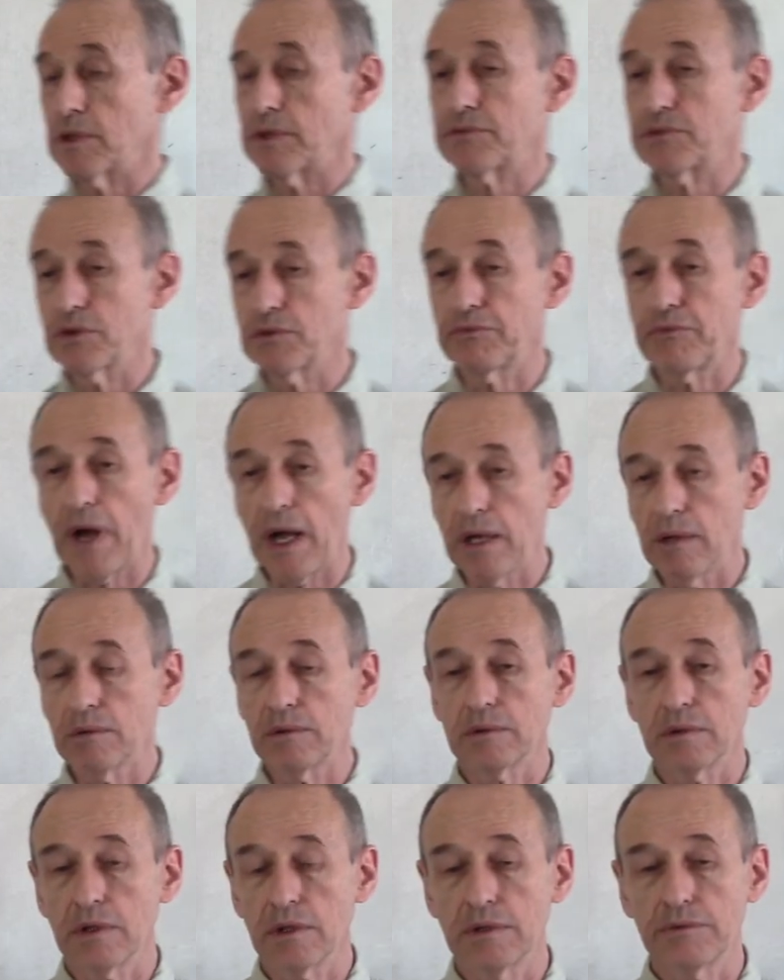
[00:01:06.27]
if you
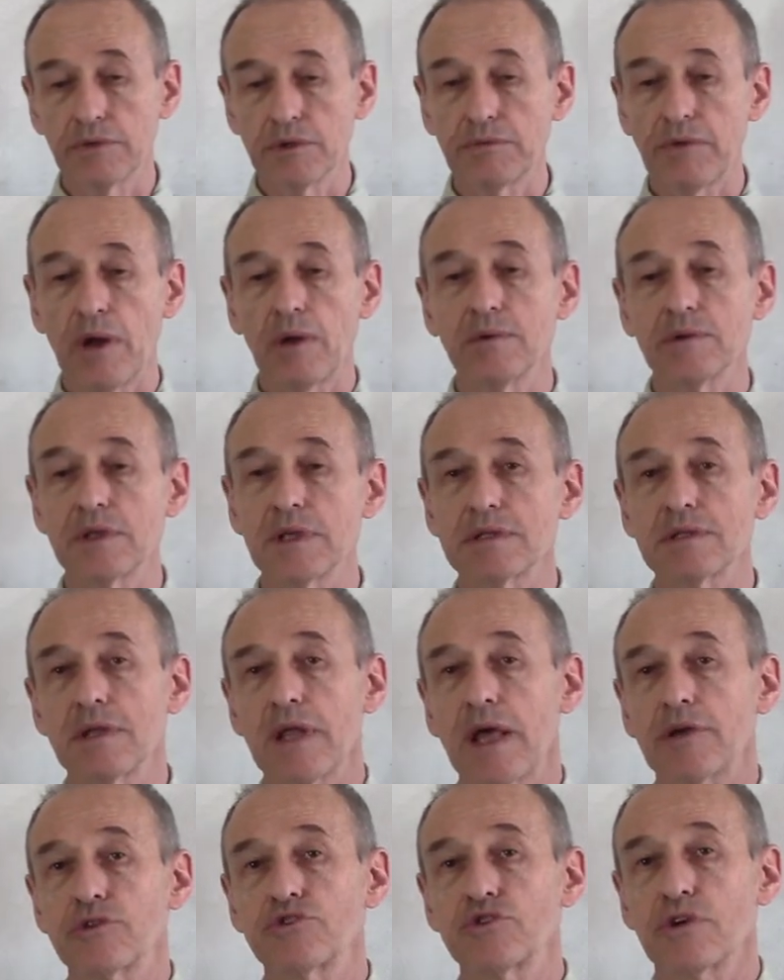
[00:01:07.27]
found if you found this
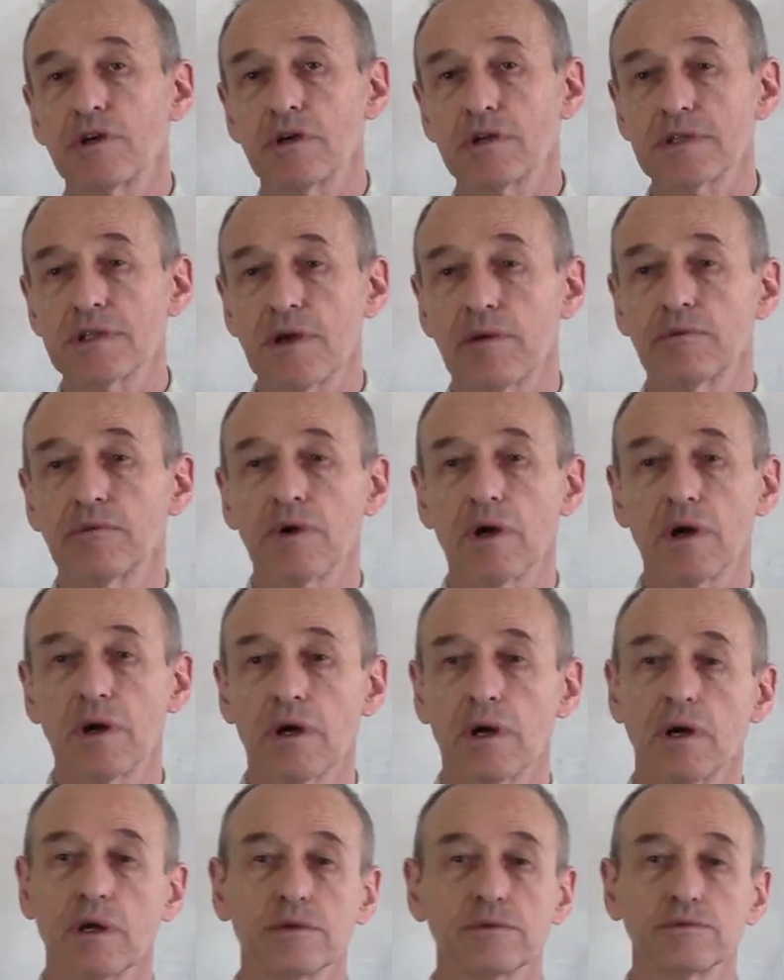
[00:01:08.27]
lecture
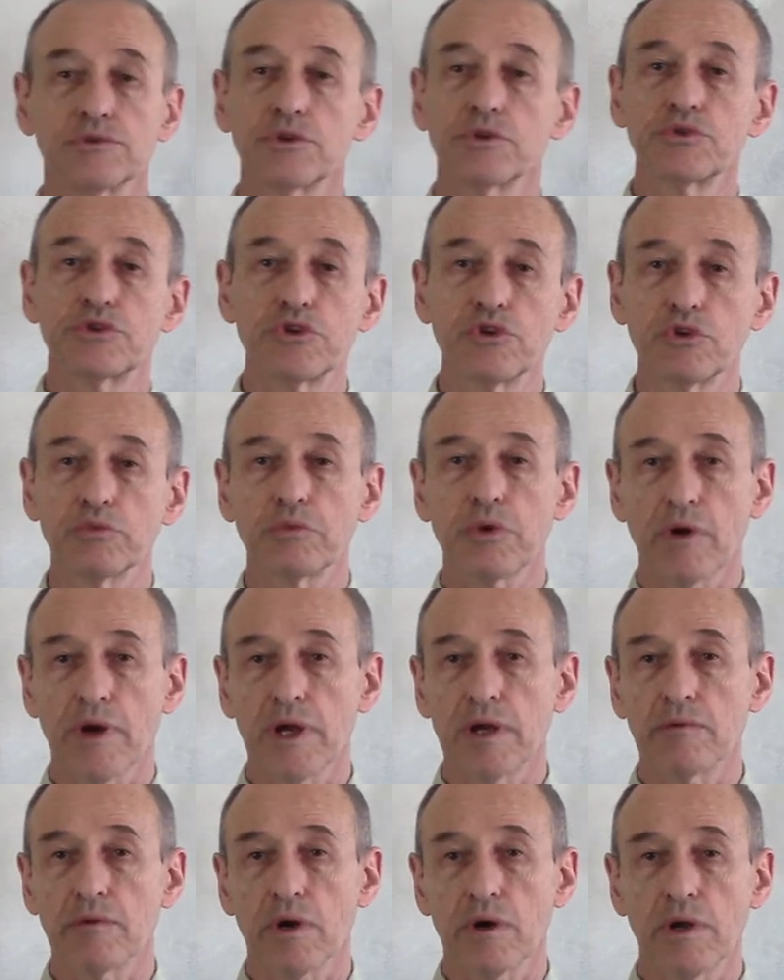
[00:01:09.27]
somewhere on YouTube or
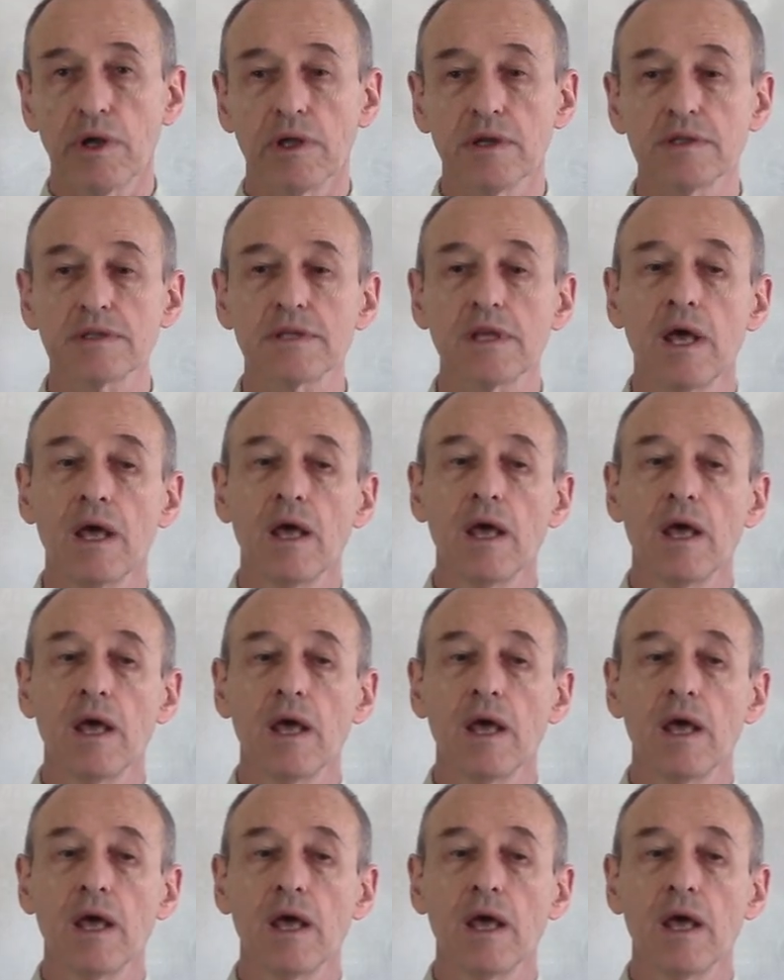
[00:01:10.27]
anywhere else,